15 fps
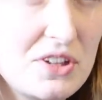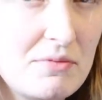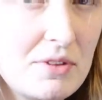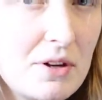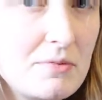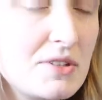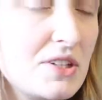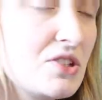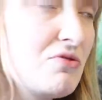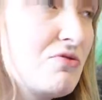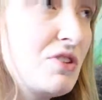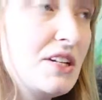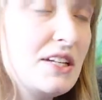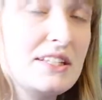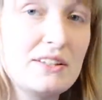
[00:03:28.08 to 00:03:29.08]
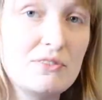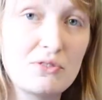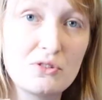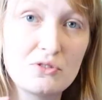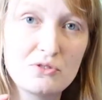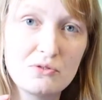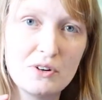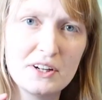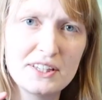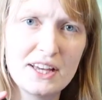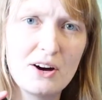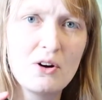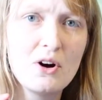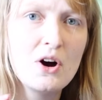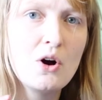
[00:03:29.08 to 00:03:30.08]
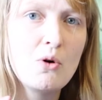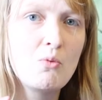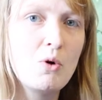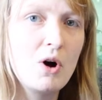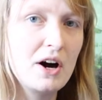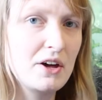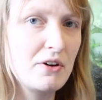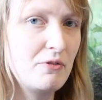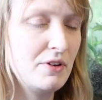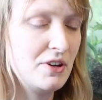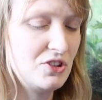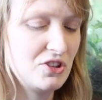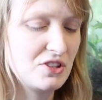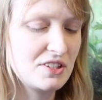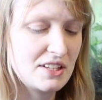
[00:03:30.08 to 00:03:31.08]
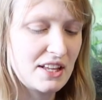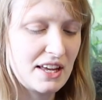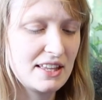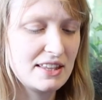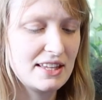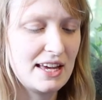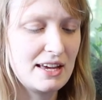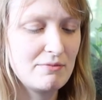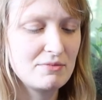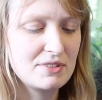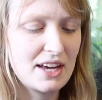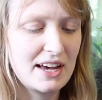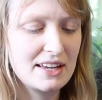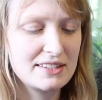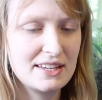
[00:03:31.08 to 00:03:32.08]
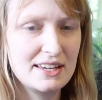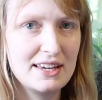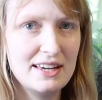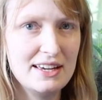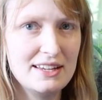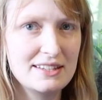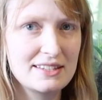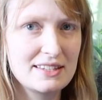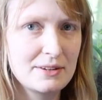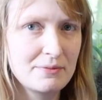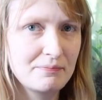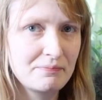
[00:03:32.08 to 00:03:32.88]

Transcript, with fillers: sometimes it's really difficult to find out why a fish is named as it is.